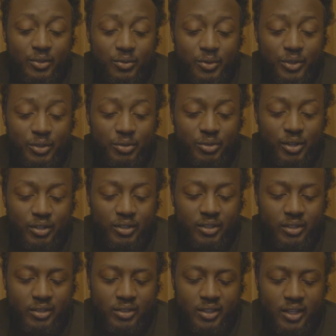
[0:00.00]
When you go
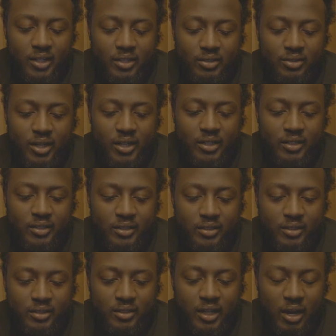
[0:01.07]
to your settings, right?
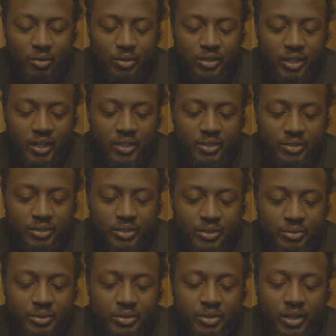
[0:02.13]
I wish I could screen
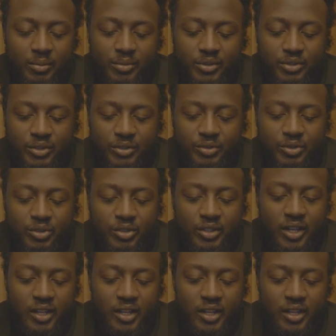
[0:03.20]
record. I'm a screen recorder.